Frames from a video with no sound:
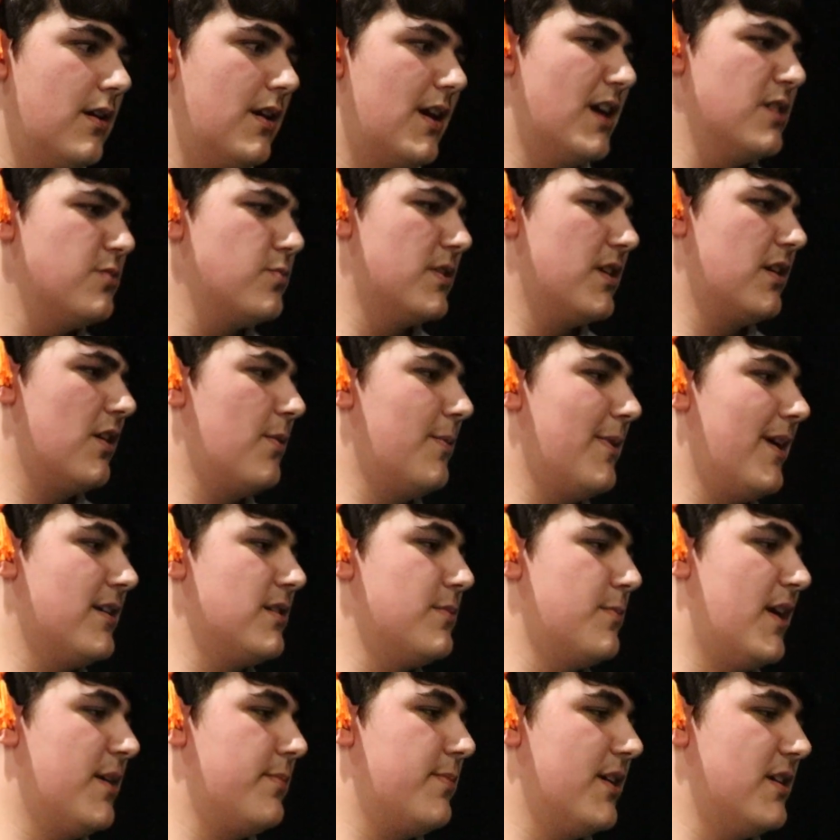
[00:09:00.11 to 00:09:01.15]
guys wanna go back to
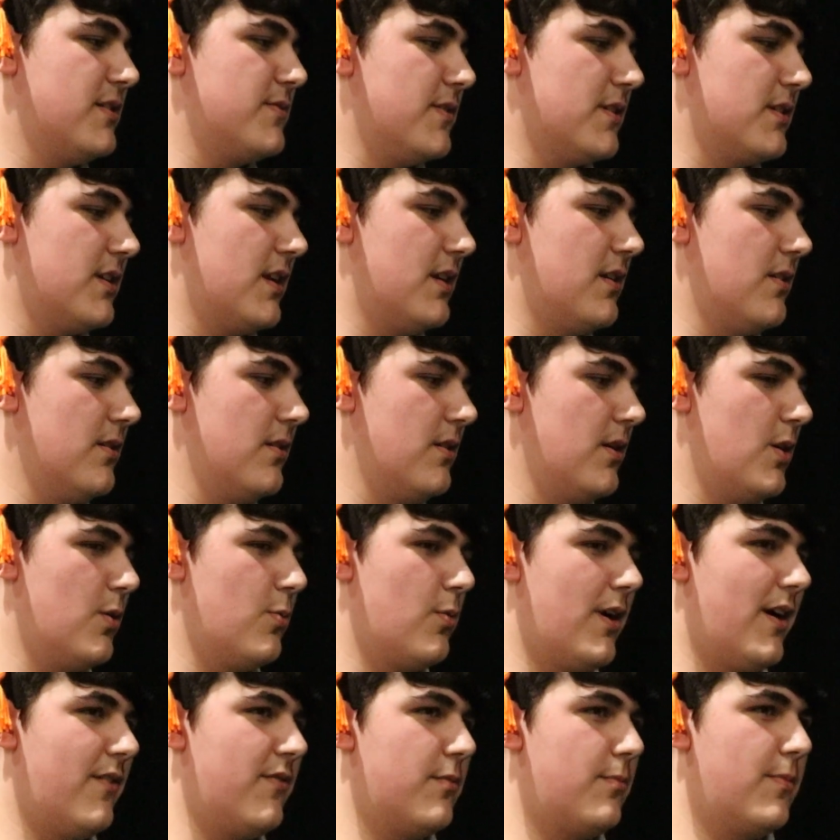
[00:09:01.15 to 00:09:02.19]
my place for dinner?
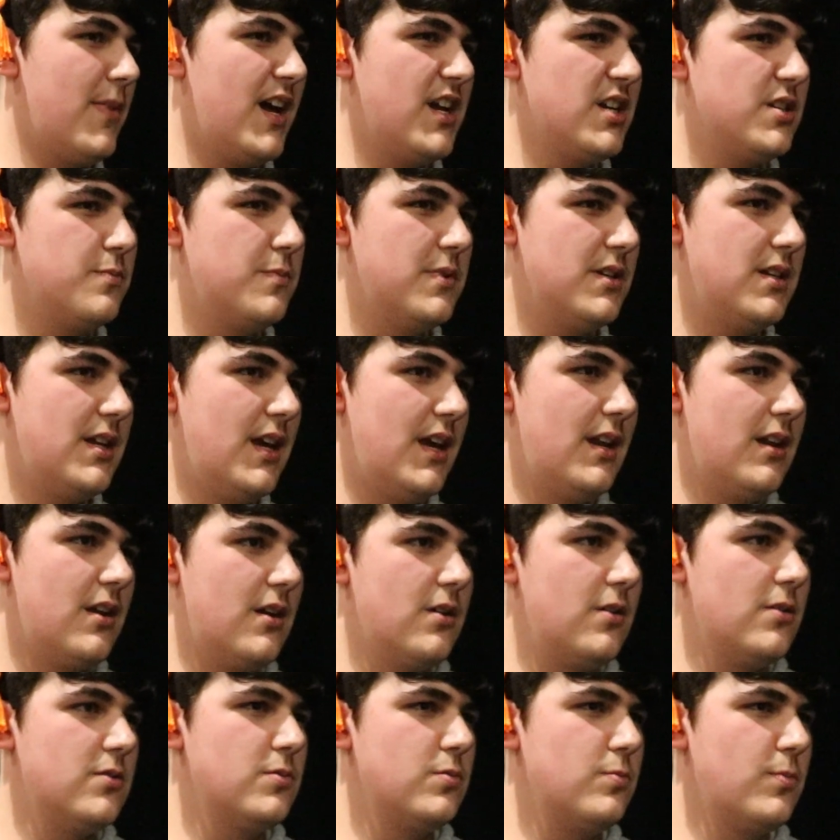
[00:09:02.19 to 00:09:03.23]
We're having mashed
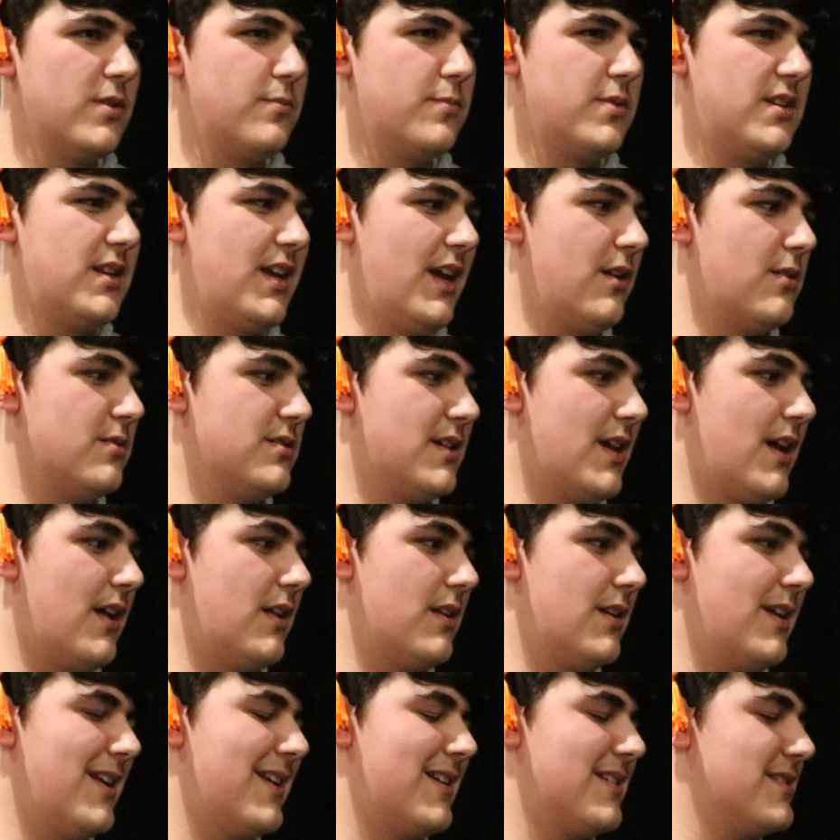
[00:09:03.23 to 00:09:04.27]
potatoes with potato
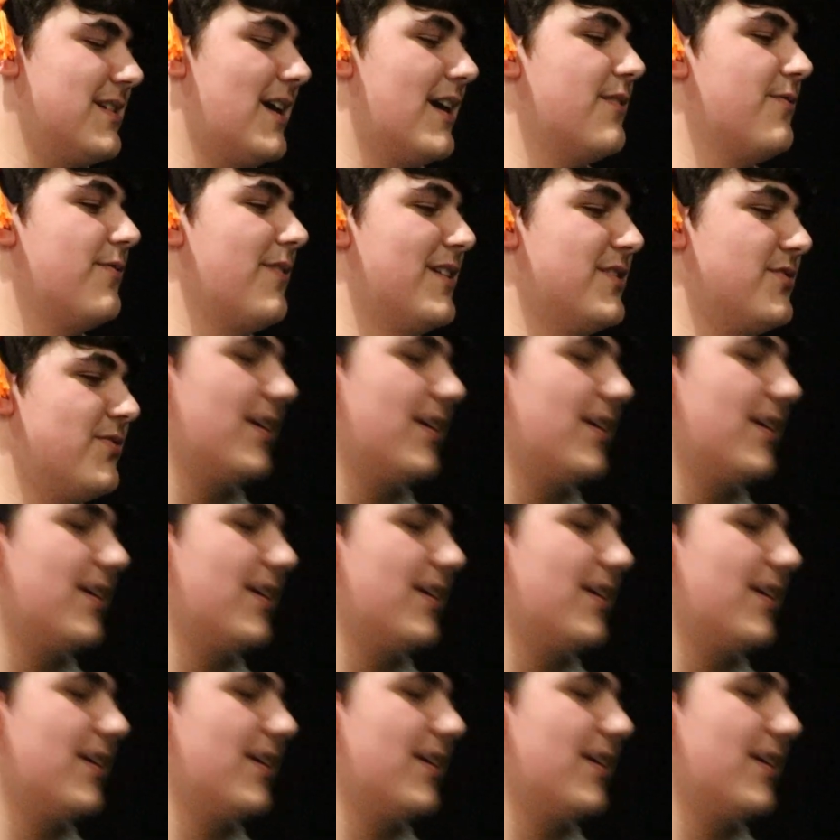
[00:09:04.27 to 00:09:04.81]
salad and a side of french